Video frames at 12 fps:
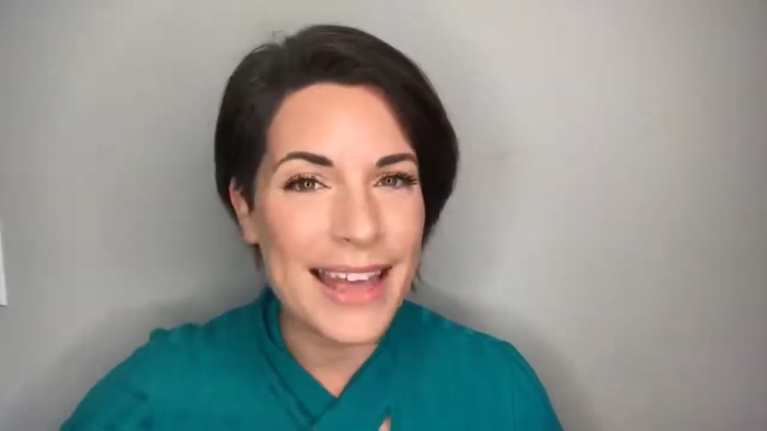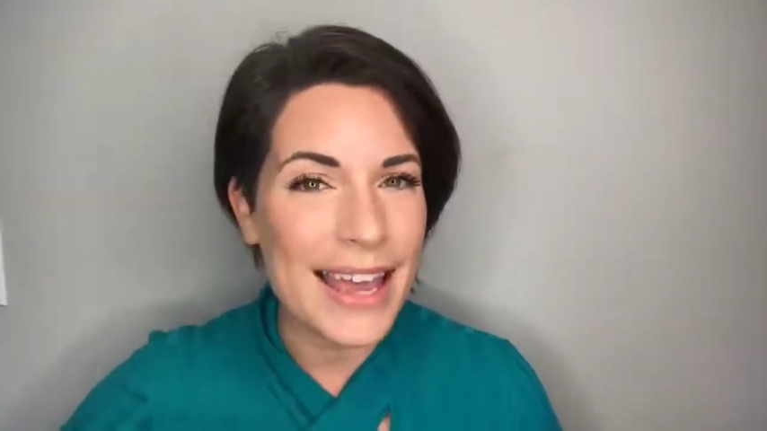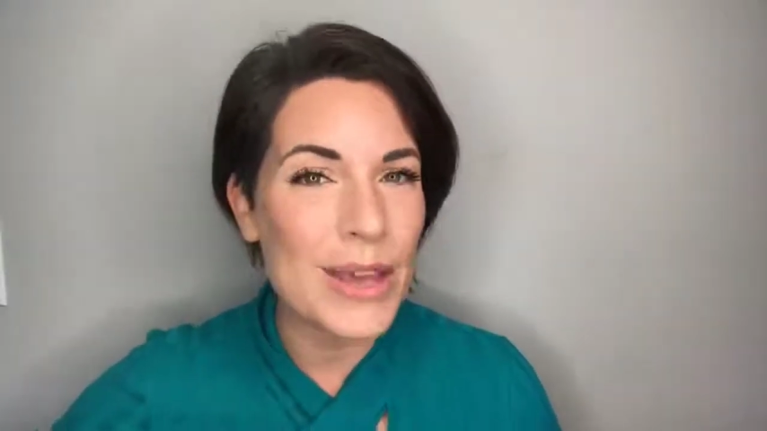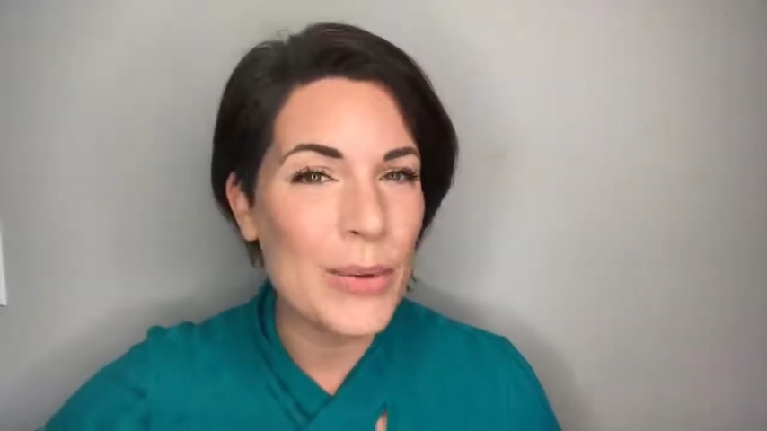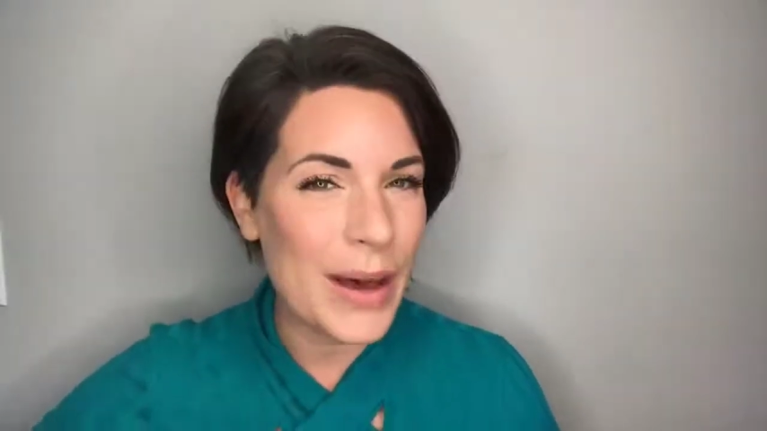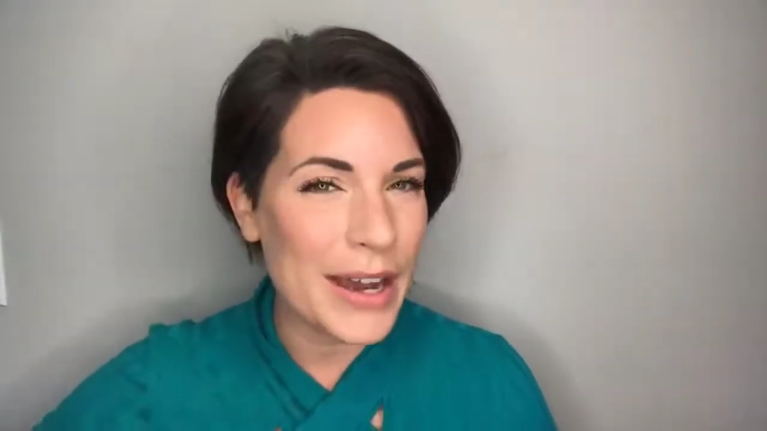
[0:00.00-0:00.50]
that
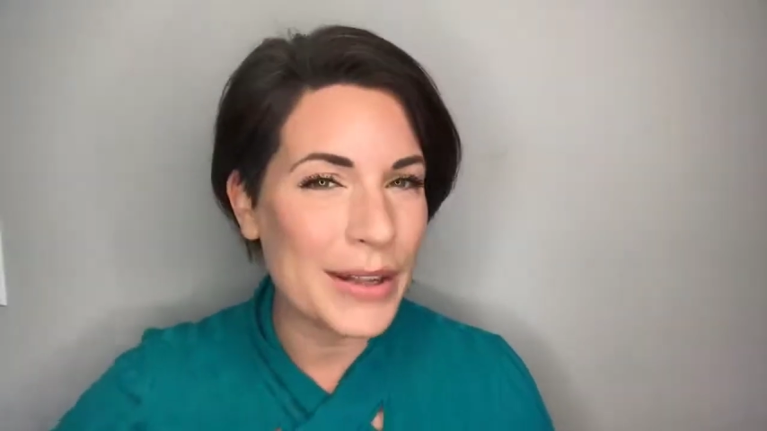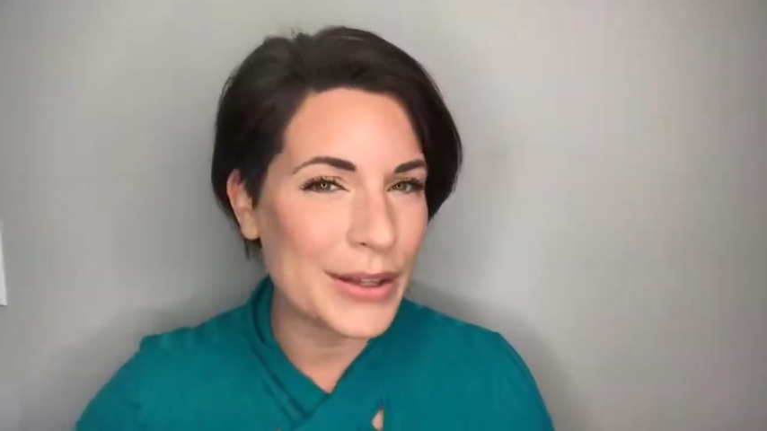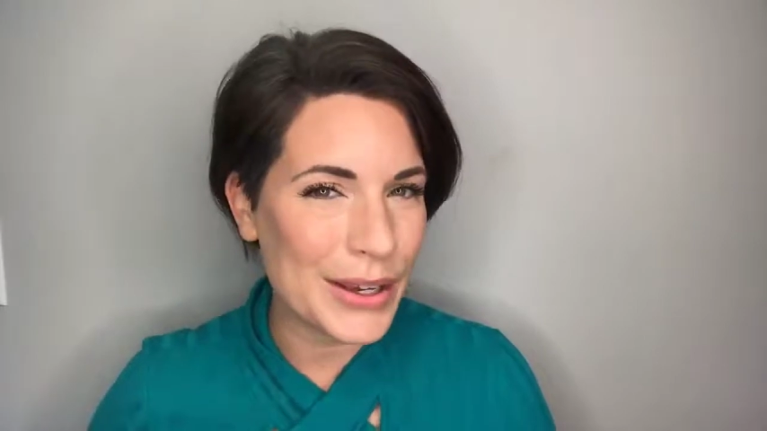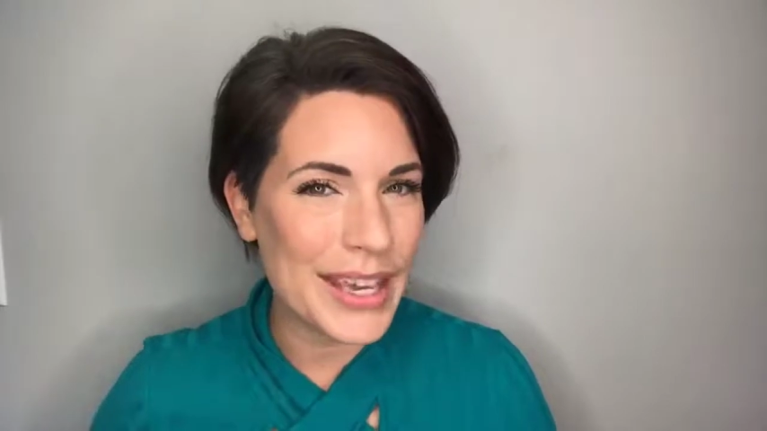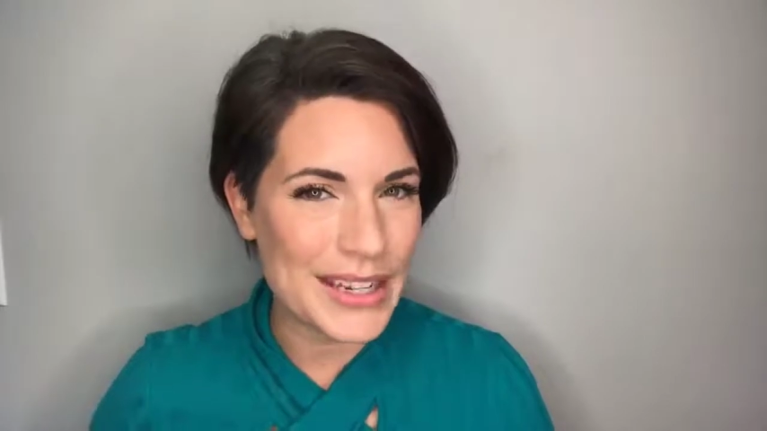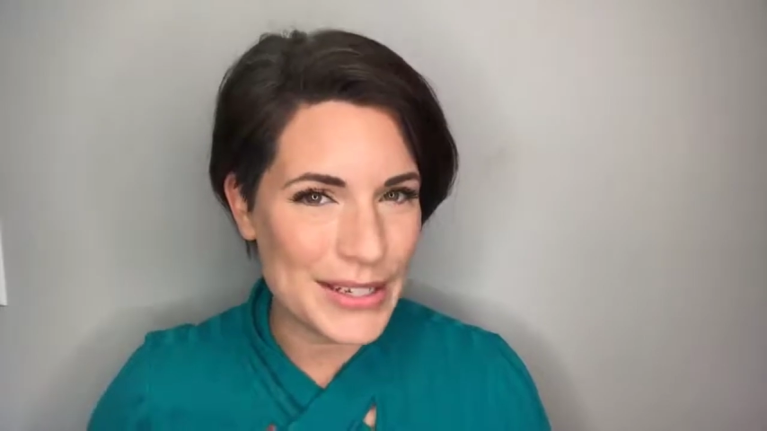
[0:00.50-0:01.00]
you want to
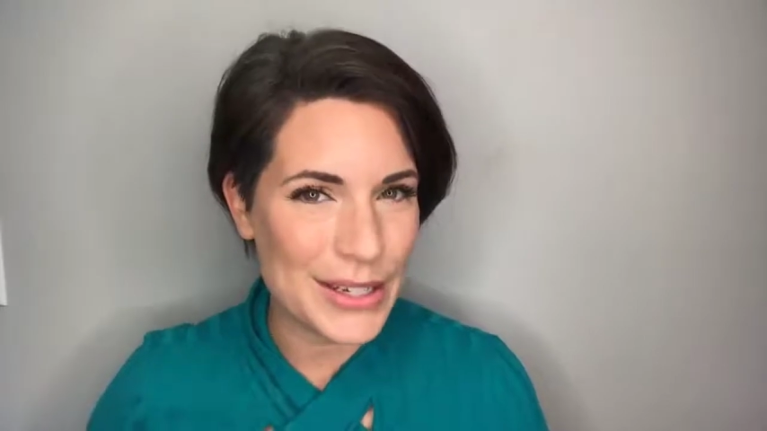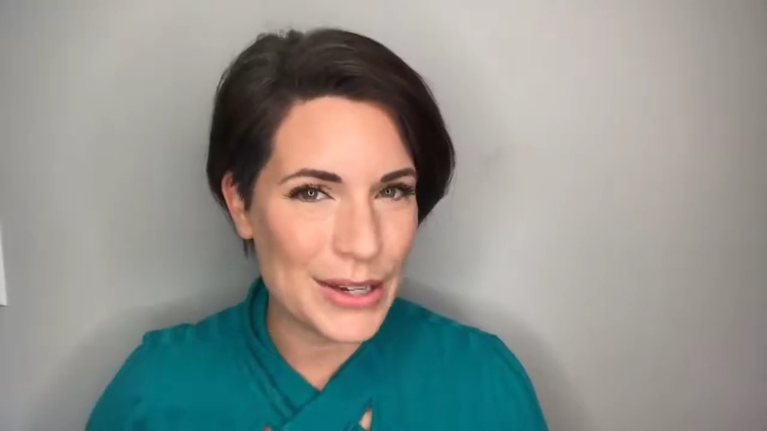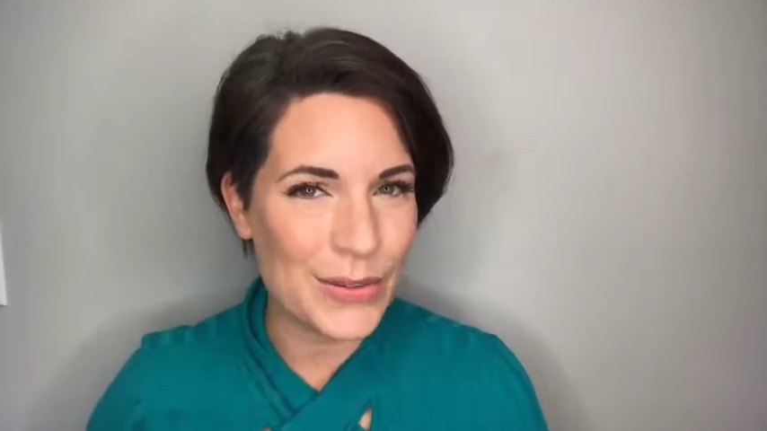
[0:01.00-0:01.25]
look into,